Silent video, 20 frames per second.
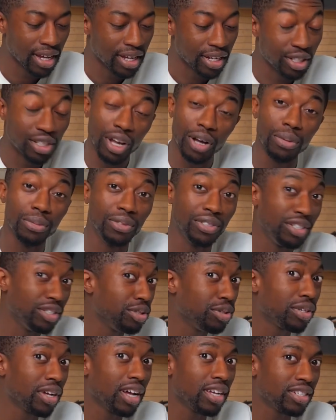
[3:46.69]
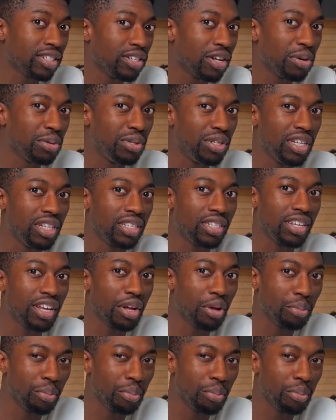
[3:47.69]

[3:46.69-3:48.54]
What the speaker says: So, did you guys know TCL